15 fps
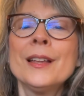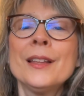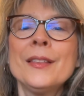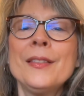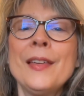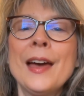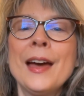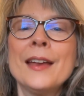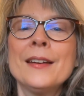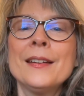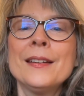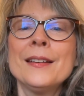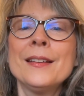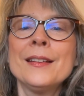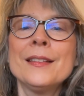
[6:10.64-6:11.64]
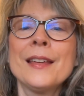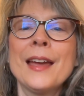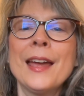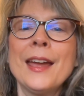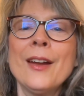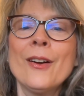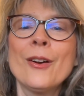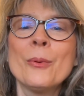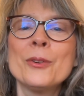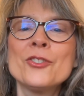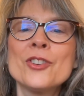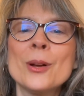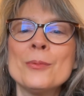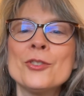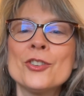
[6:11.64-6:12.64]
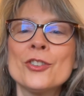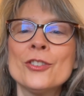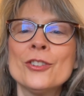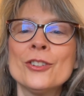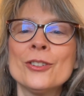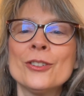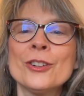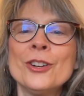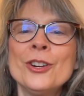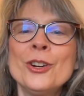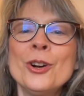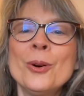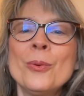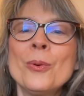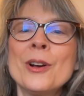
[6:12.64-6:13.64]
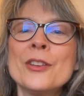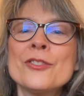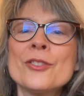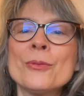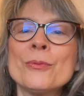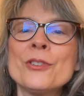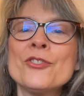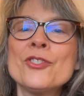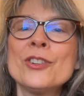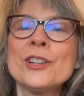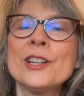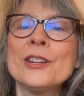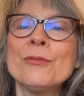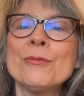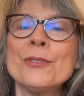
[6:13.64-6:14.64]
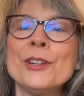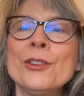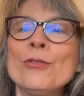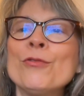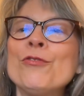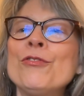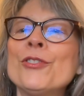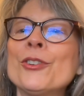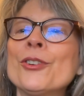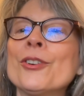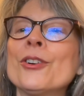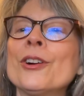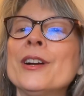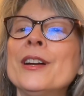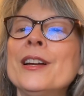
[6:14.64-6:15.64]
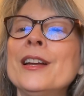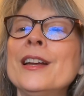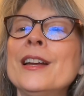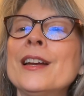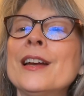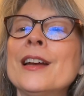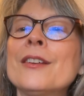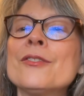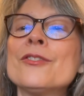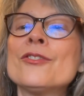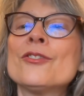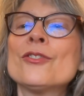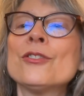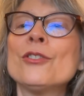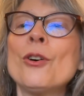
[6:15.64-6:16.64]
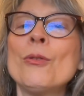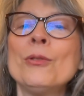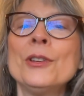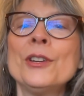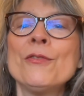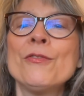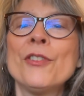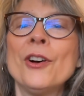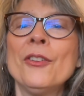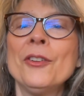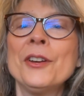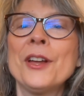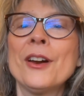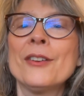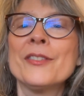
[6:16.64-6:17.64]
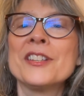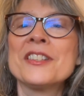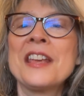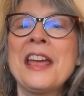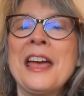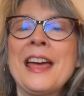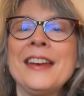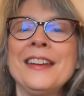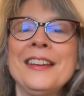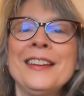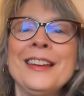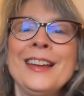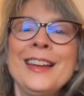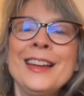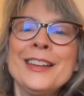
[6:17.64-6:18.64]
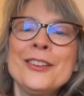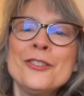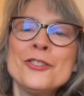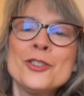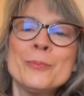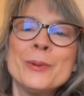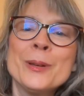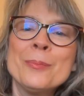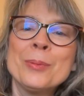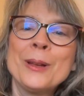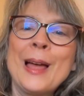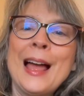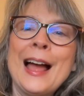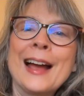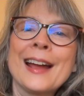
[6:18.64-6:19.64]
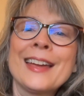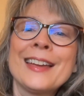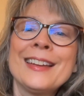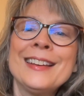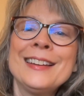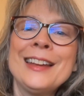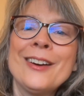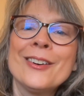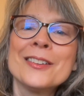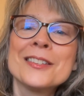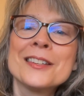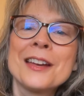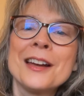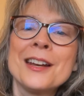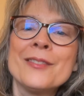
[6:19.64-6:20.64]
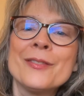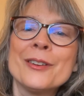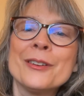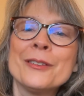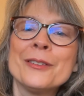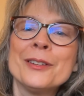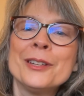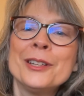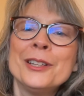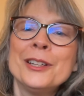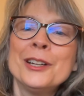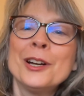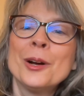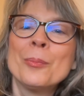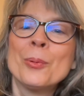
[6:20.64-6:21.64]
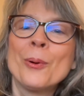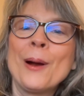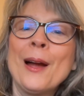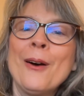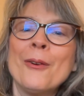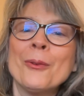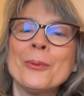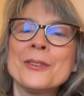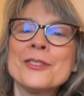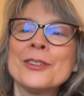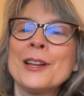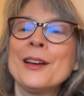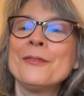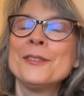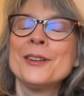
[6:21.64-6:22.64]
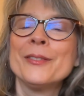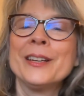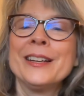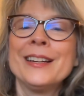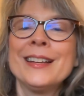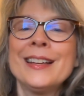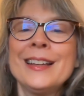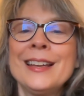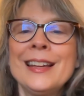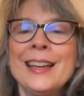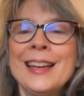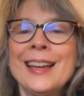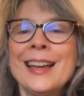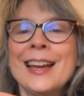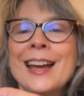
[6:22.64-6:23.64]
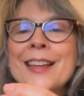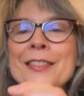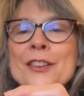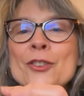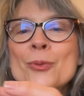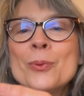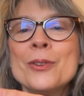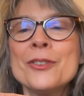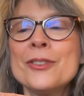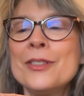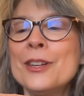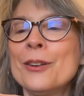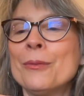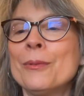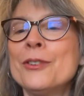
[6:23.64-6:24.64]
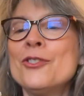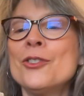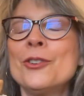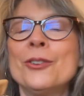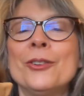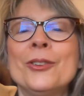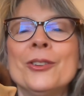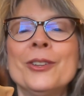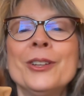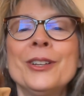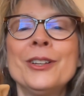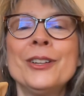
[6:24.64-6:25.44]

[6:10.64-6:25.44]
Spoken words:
that the hair, which I'm sure was originally real fur, has slowly fallen out of its head. It used to be black. Now it's kind of a brown, what's left of it. And this was the original